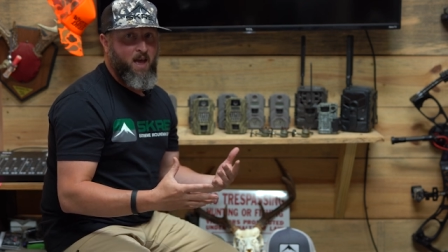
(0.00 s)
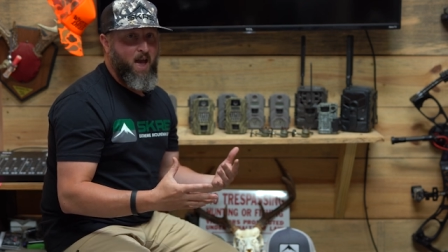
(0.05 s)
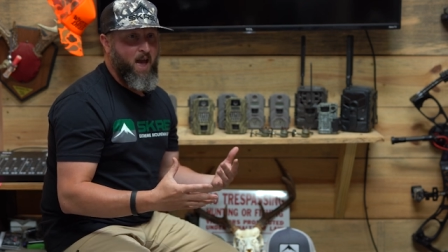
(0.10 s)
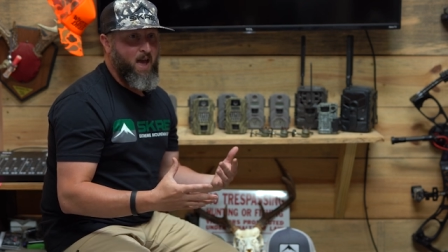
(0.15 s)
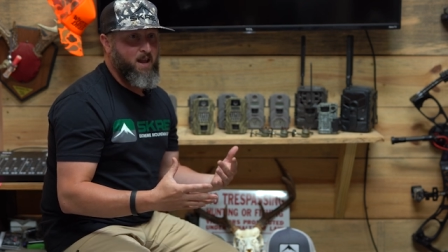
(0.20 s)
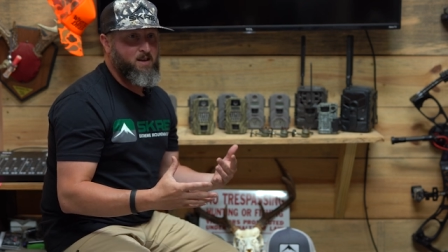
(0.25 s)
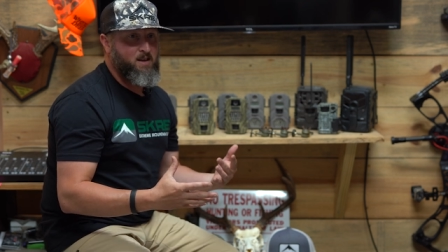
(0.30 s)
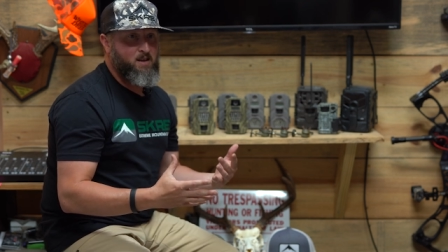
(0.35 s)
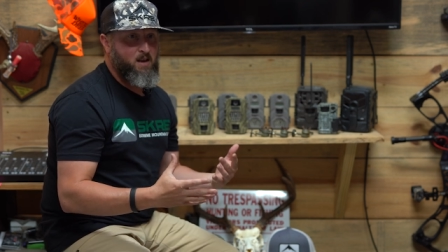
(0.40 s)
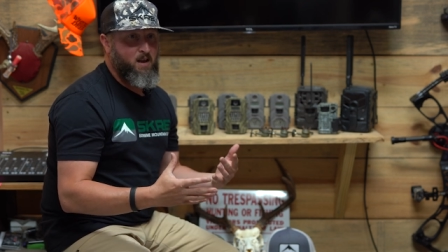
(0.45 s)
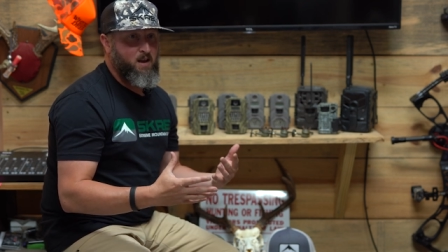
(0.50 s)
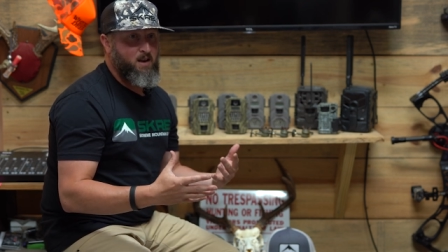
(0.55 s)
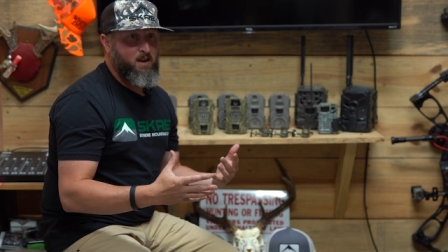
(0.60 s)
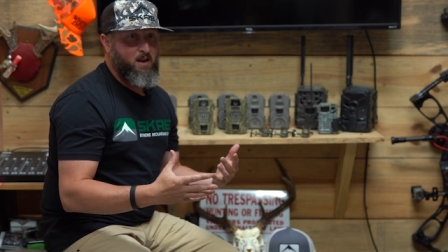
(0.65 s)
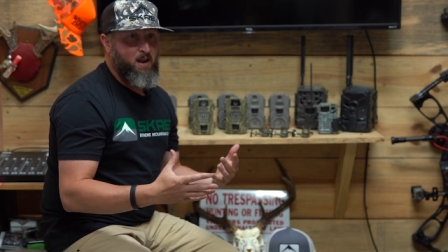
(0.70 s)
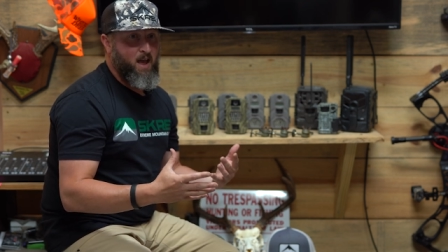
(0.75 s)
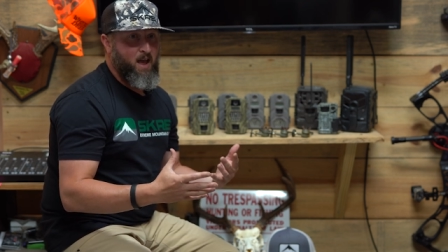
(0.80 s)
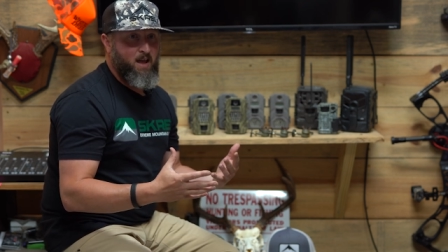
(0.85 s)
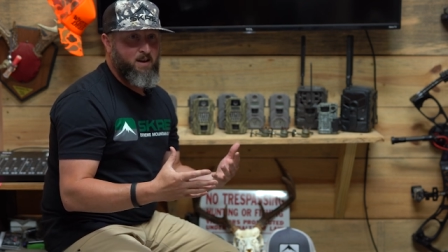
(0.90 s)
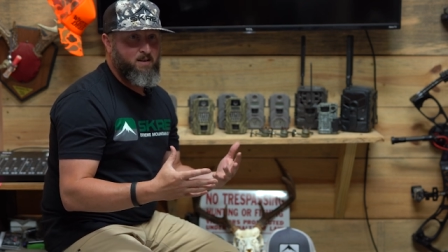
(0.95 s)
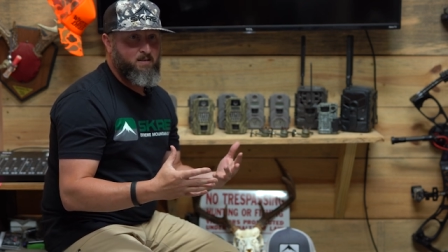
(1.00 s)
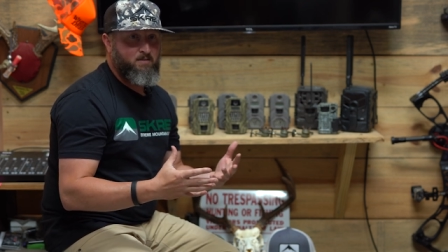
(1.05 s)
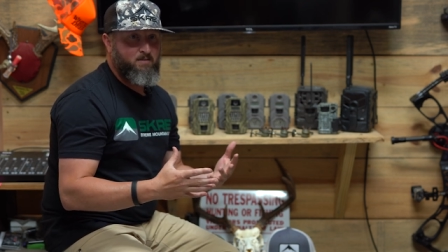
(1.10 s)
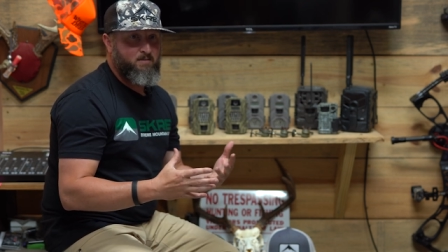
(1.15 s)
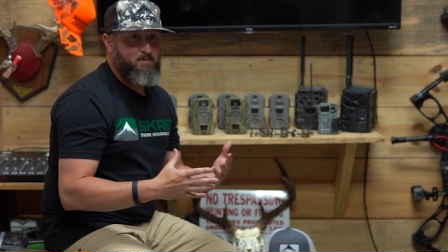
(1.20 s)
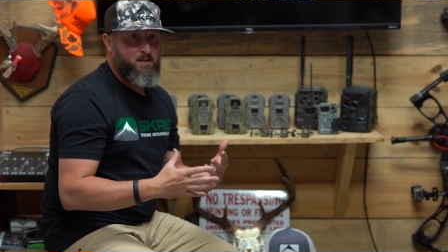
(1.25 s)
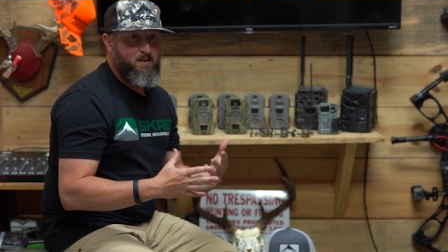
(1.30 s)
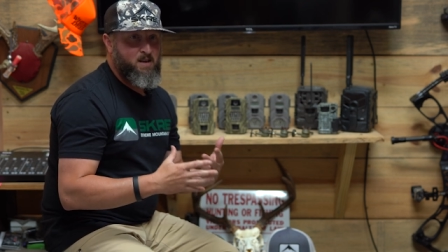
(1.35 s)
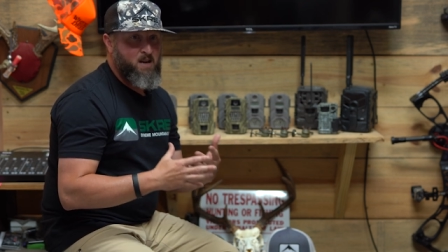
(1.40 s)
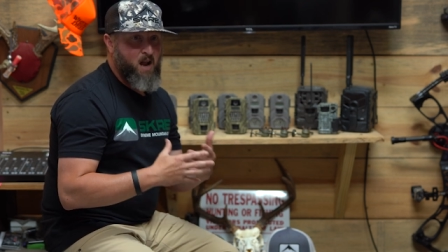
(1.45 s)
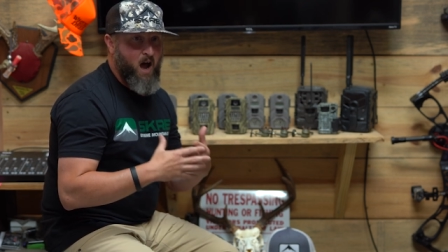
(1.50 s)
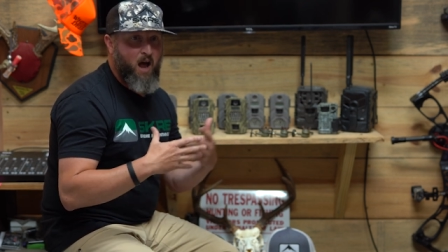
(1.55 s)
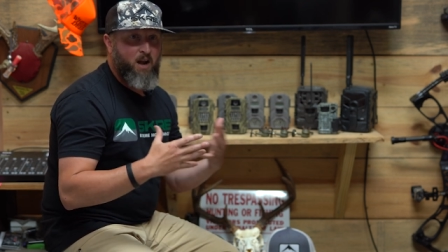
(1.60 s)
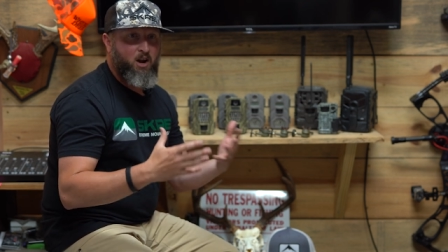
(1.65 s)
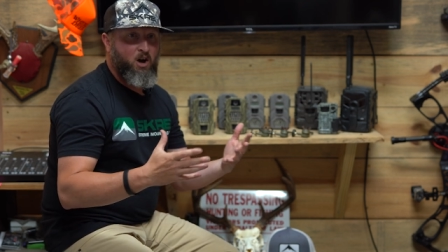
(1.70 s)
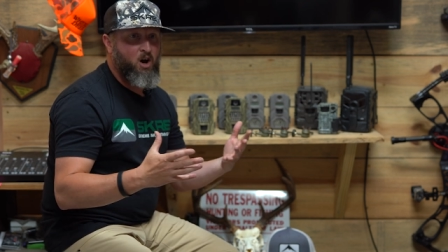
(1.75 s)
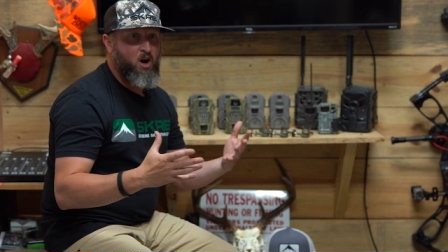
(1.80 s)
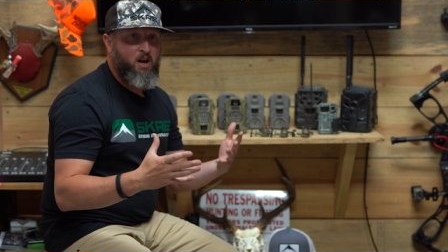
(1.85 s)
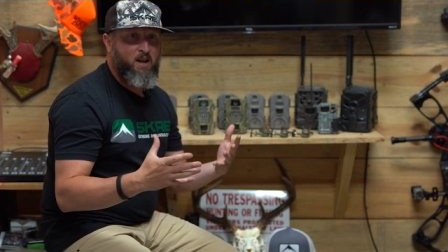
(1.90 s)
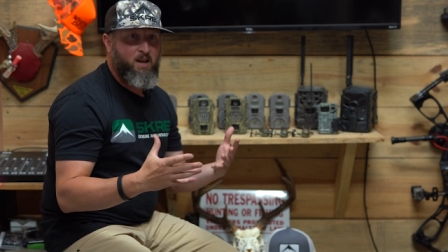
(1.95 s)
and, and not
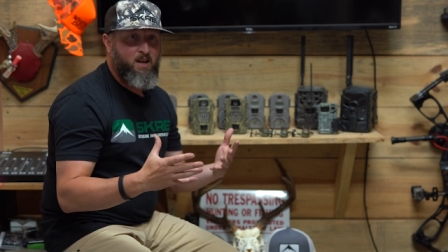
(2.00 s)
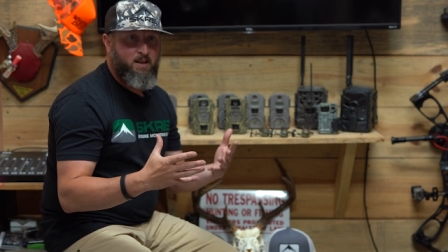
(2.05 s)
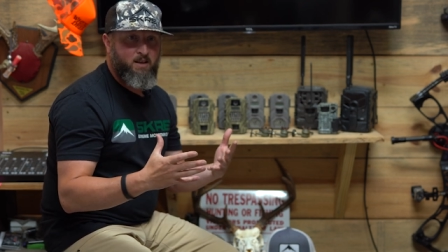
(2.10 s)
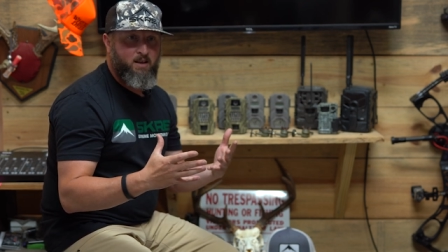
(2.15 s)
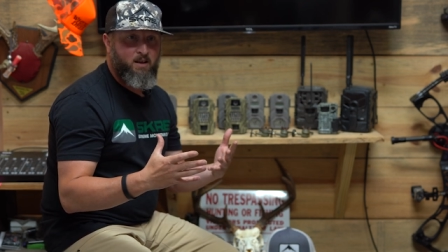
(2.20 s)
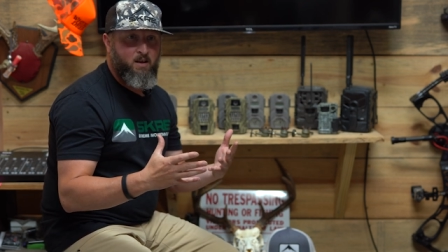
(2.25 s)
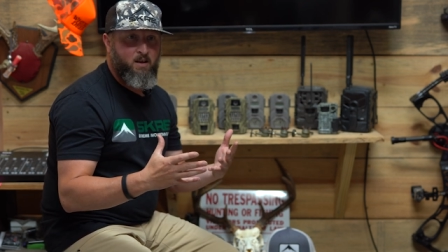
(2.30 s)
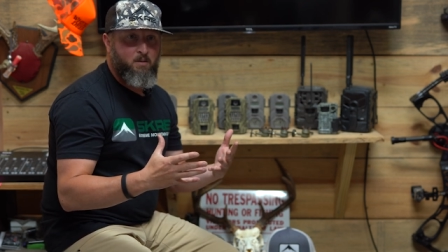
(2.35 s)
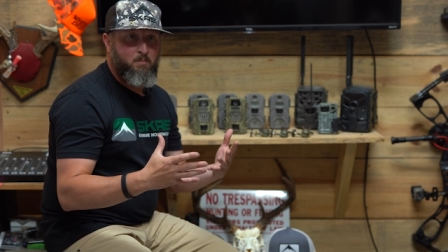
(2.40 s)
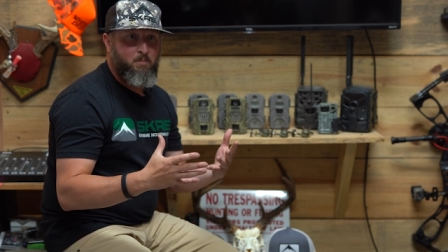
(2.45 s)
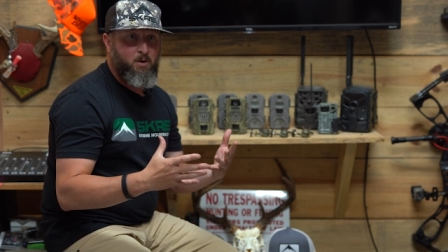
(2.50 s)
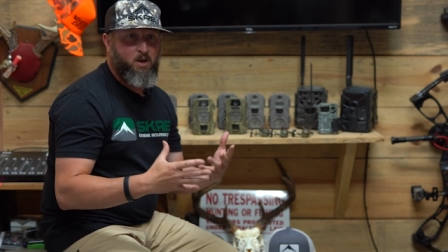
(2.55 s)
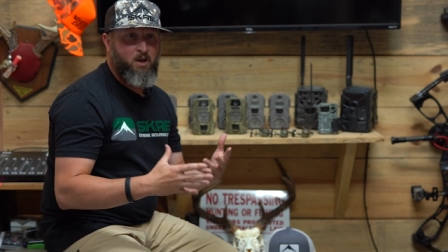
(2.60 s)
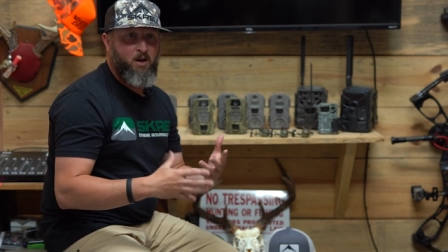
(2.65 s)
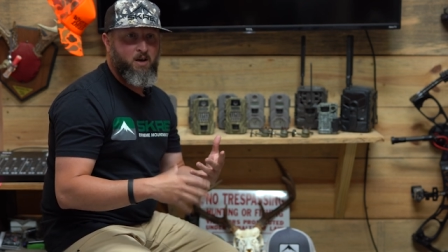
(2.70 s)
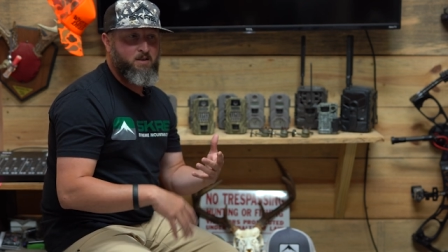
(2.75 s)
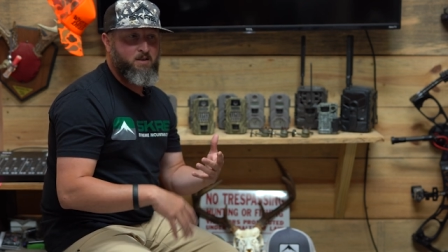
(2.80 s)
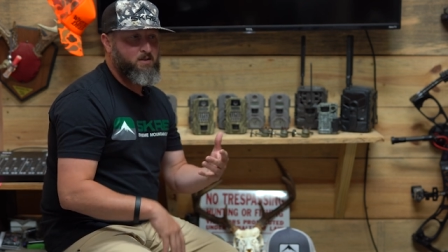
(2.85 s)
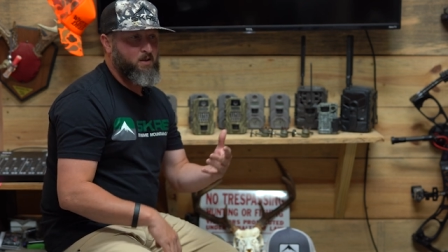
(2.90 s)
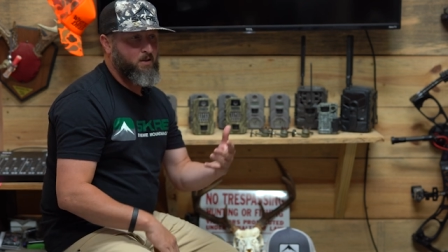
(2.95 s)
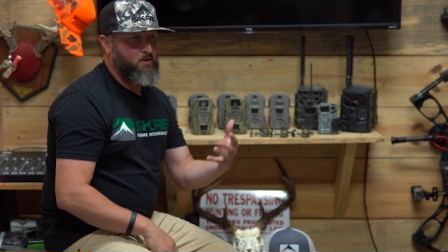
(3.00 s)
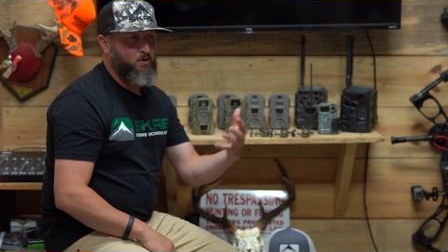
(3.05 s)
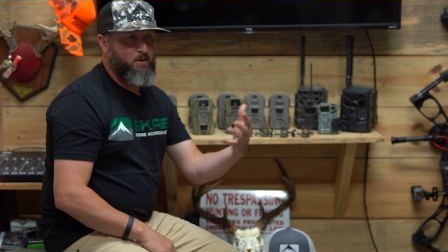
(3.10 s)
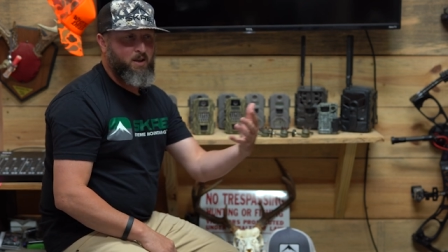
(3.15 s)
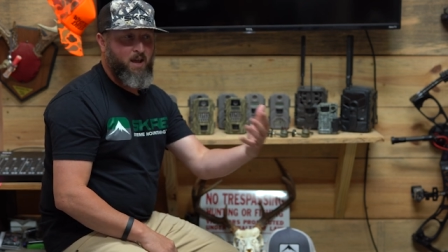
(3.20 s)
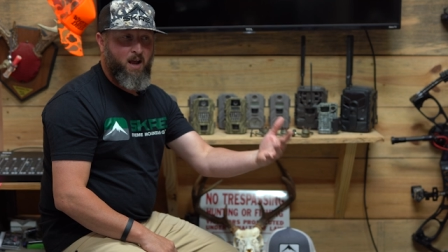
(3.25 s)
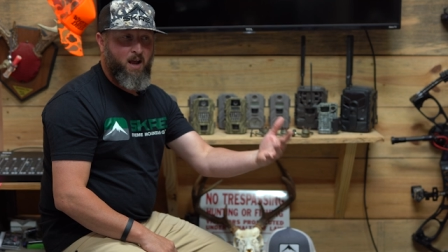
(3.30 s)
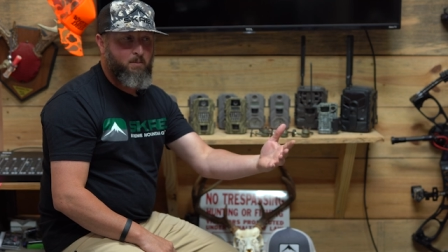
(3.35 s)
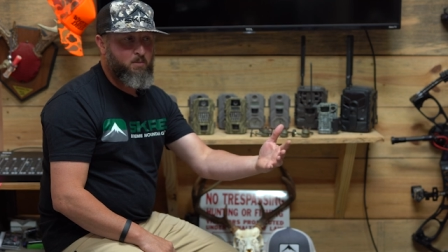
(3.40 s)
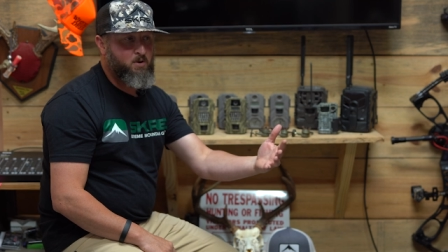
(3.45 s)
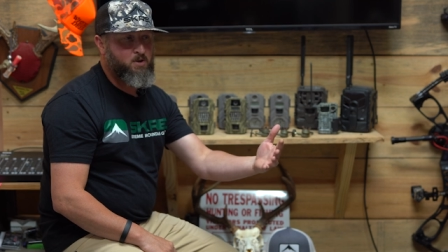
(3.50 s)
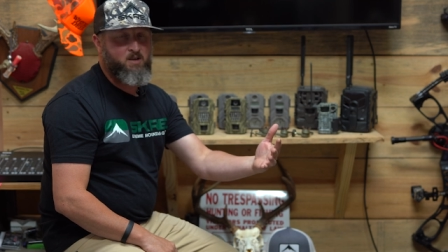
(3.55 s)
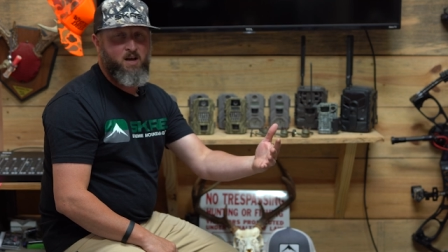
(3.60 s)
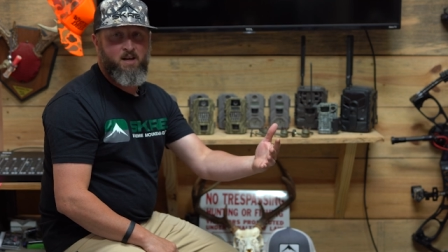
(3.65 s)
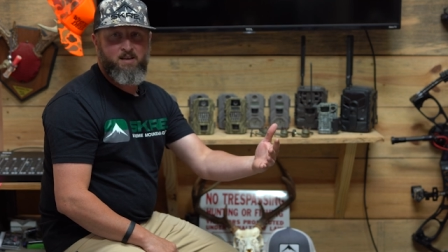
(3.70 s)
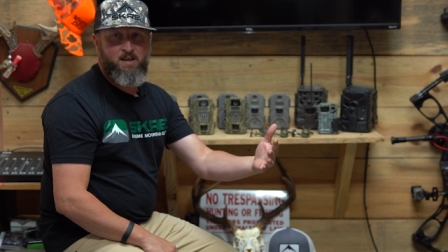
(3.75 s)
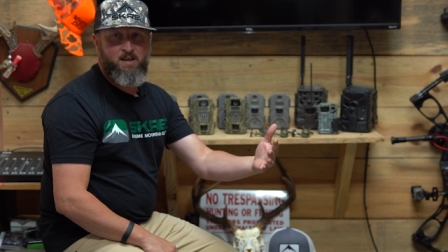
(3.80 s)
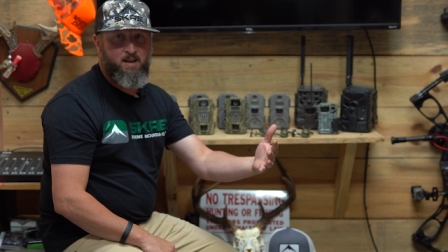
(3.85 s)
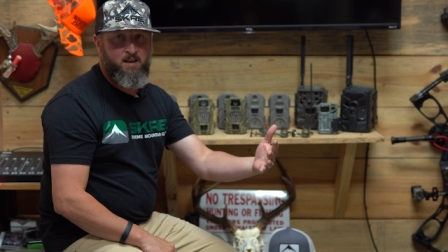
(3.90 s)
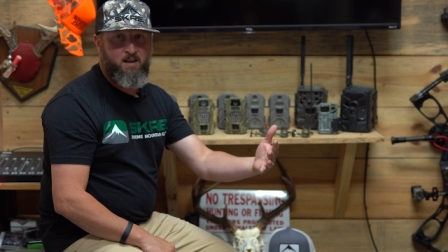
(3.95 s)
hunting because your camera's
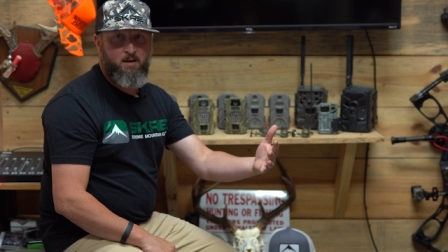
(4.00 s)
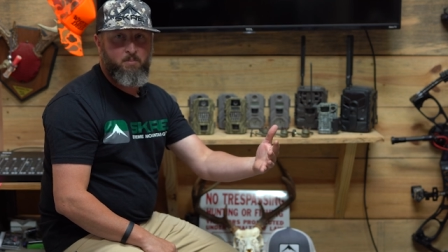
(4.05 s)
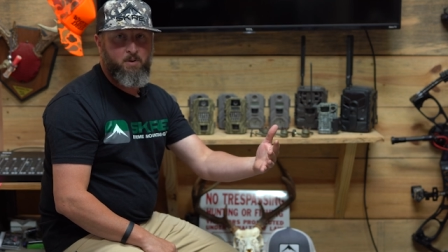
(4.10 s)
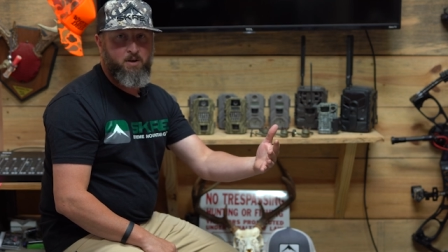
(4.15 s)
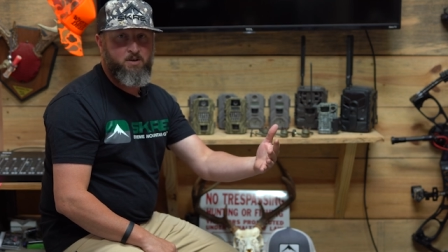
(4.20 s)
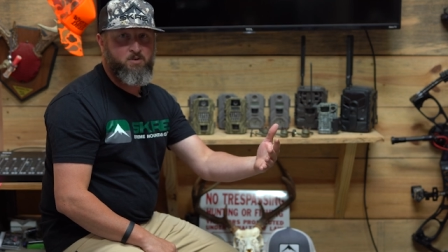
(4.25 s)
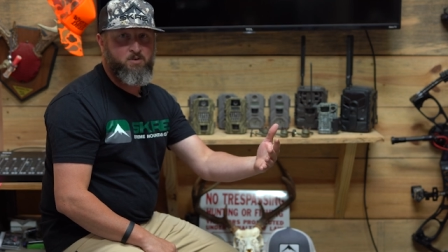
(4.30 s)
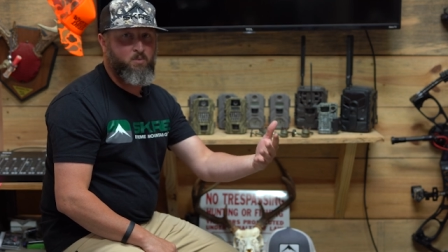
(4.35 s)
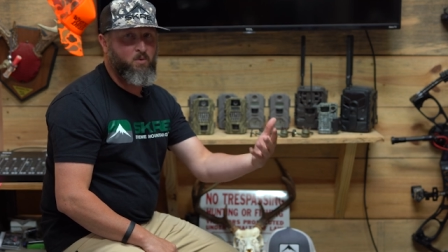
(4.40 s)
not taking a picture.